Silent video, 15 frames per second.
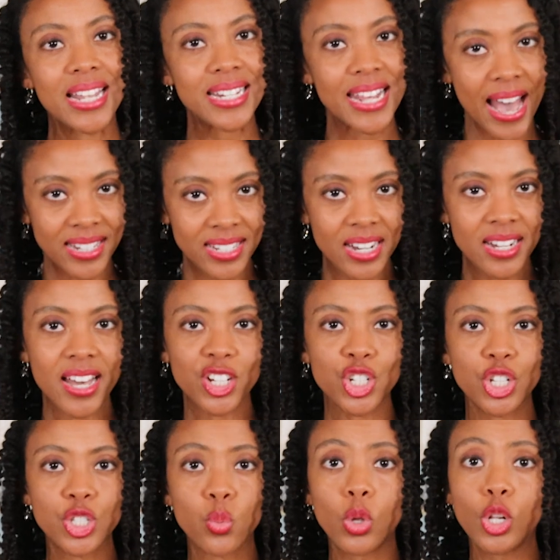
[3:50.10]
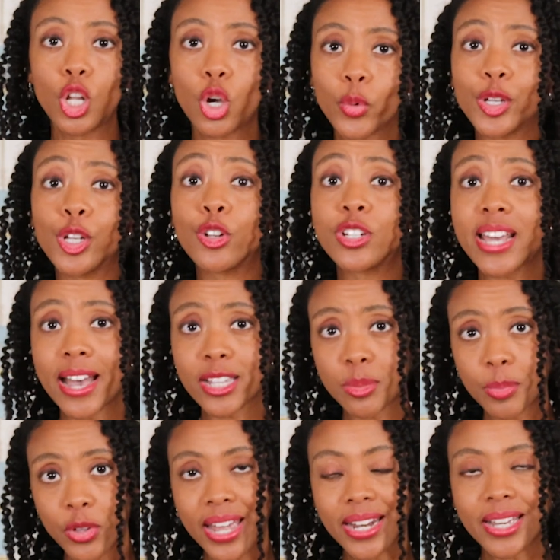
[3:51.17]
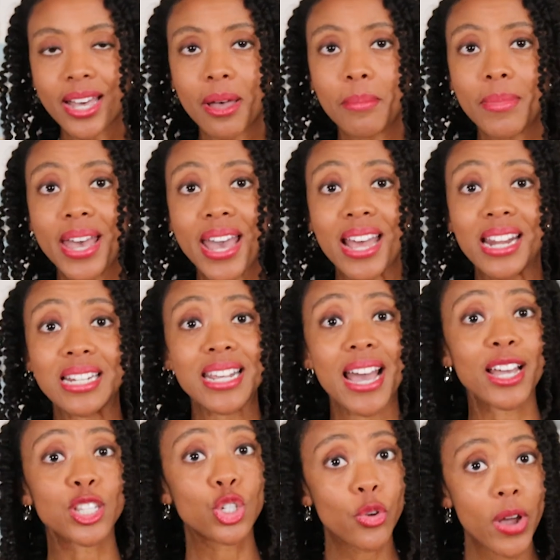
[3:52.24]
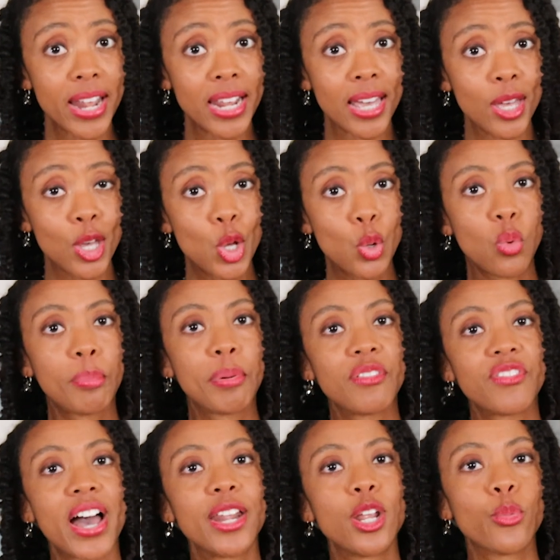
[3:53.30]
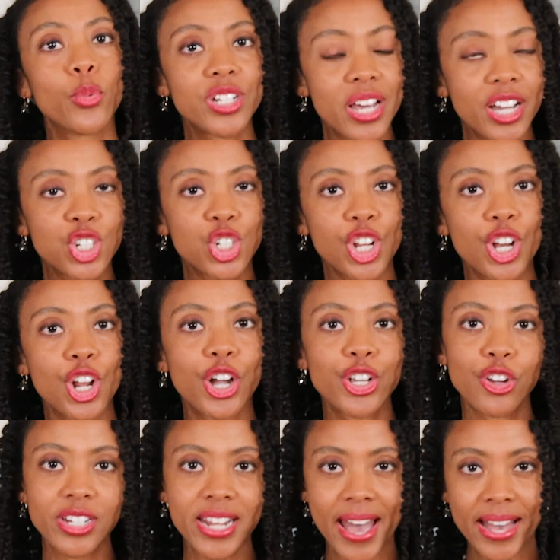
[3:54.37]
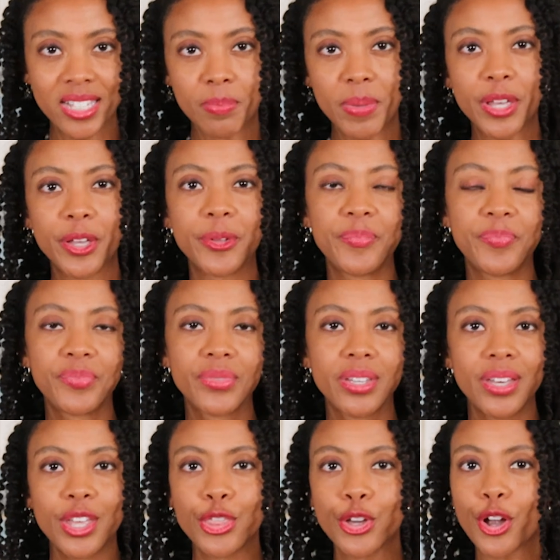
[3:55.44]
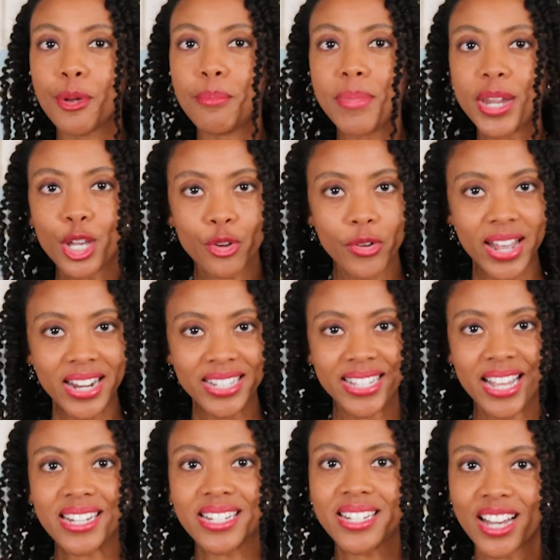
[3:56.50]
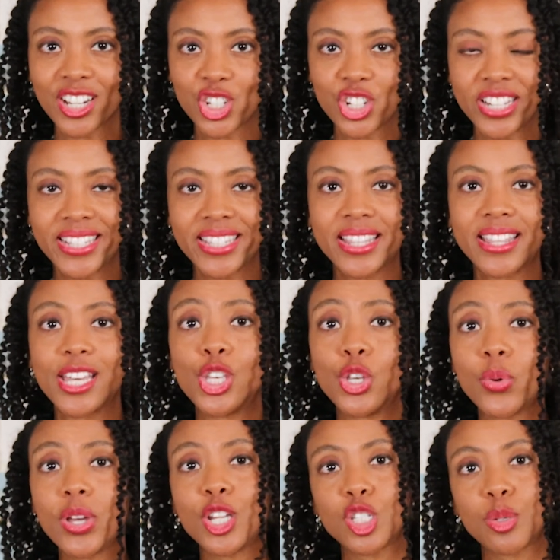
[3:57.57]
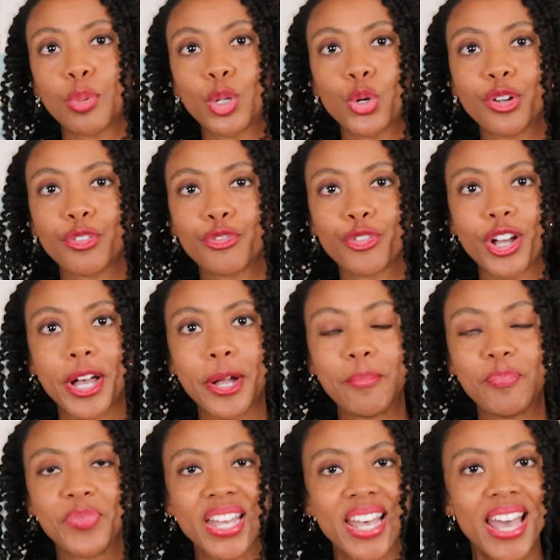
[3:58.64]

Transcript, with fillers: Tax deductions will lower your taxable income, and a tax credit will provide a reduction on your tax bill. There are many credits and deductions that you can explore from